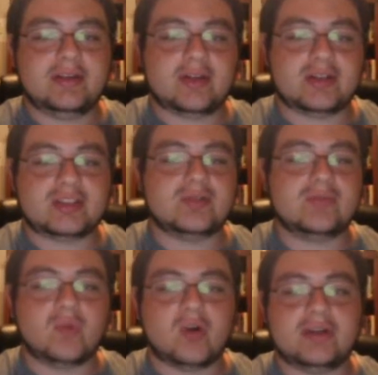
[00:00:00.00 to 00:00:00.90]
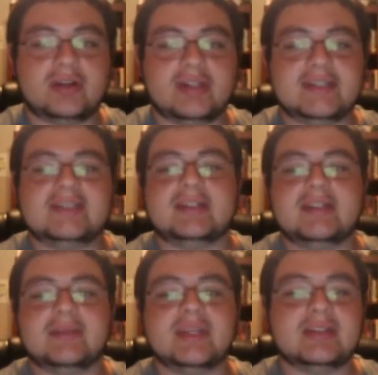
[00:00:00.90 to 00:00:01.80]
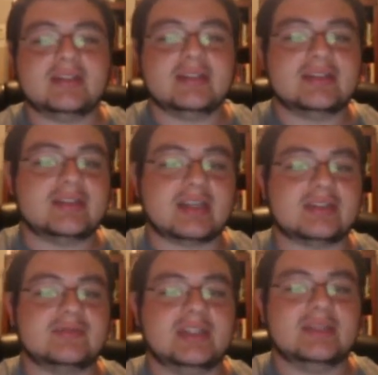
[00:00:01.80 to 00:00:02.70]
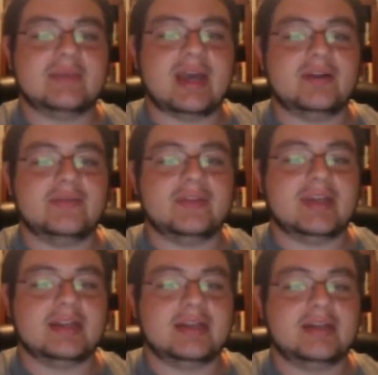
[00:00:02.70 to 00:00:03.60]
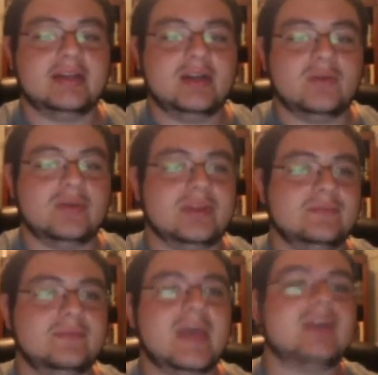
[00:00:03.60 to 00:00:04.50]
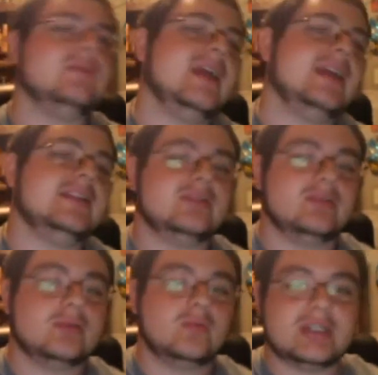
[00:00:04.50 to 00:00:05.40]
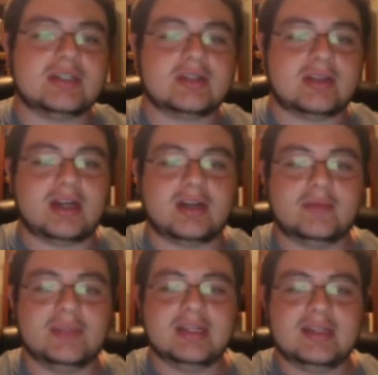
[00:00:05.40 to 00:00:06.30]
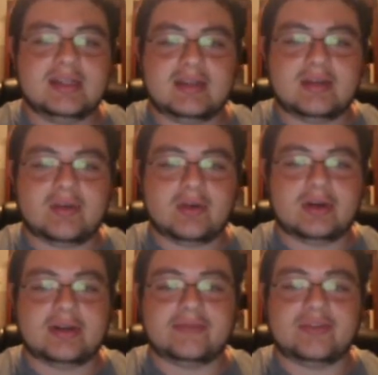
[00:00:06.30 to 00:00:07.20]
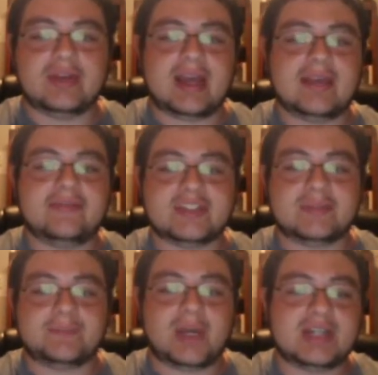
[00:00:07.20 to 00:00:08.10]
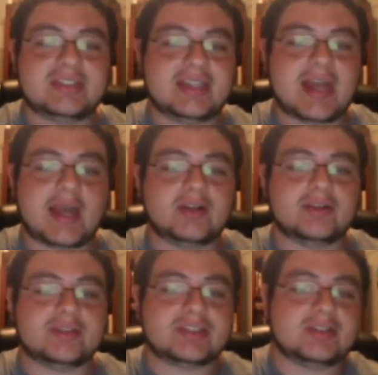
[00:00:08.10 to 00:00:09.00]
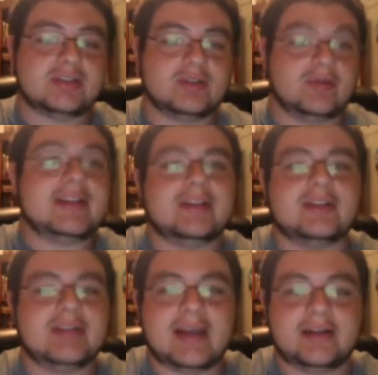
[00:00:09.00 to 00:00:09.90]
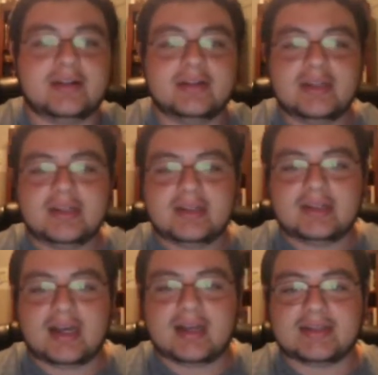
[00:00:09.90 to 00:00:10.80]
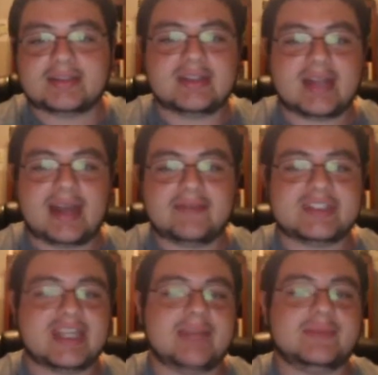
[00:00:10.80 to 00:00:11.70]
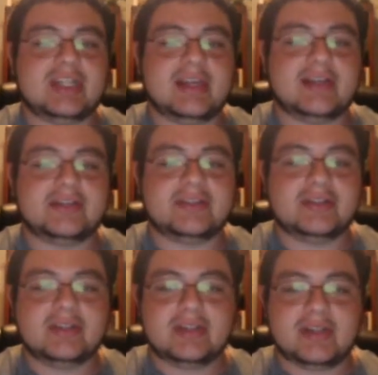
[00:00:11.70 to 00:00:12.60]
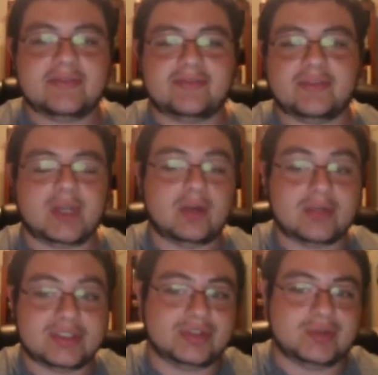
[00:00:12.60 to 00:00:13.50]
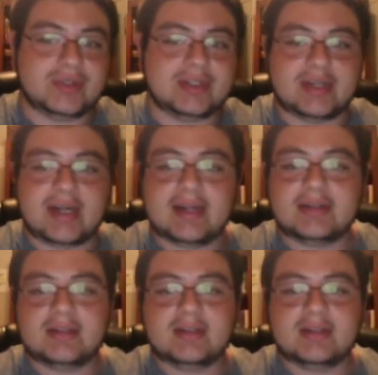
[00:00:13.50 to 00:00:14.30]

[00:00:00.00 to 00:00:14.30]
and also more realistic. It doesn't really matter if you're getting hit with a metal mace or a wooden club, or if your knife is a punching dagger or just a regular dagger. It's going to have the same chance if the blow would do you in or not.